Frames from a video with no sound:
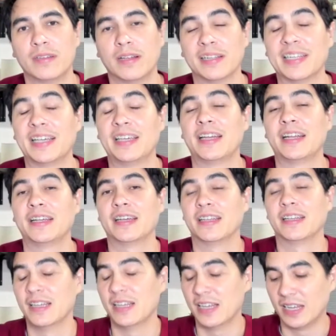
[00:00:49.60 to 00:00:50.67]
I'll say that
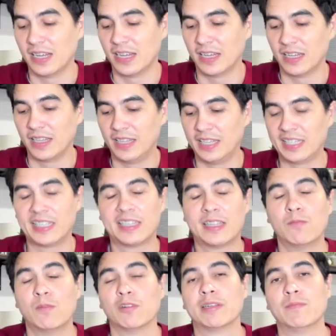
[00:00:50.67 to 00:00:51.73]
again. This is the
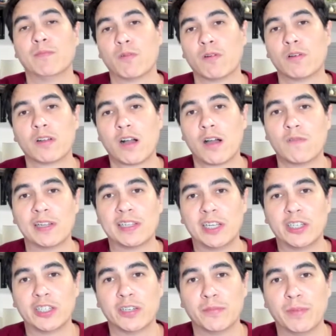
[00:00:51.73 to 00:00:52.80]
most important
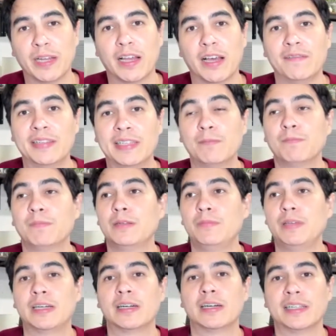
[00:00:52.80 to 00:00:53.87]
conversation of my life simply
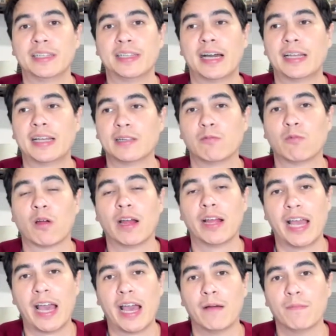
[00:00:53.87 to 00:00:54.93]
because that is where I
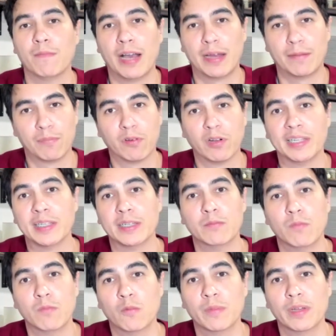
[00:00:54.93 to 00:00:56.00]
am at
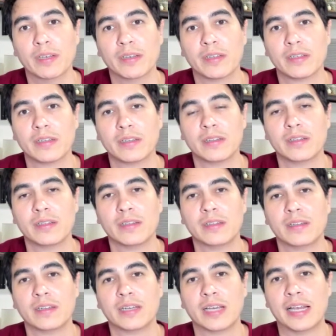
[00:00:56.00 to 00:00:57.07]
present moment.
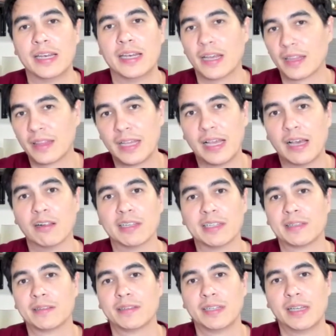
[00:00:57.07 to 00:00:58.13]
And nothing
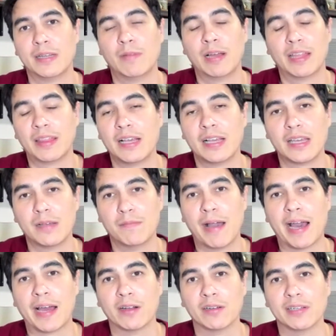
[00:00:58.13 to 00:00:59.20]
else in my thinking
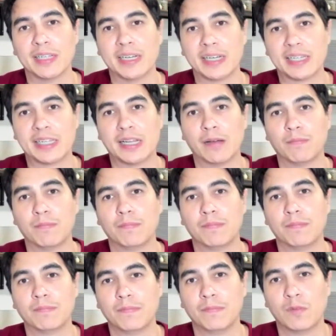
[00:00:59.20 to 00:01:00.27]
matters except
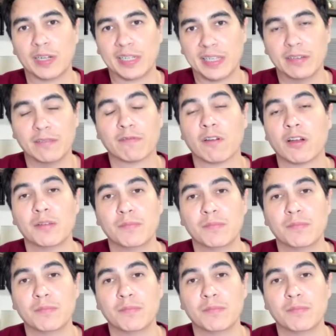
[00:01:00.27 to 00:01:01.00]
what's in front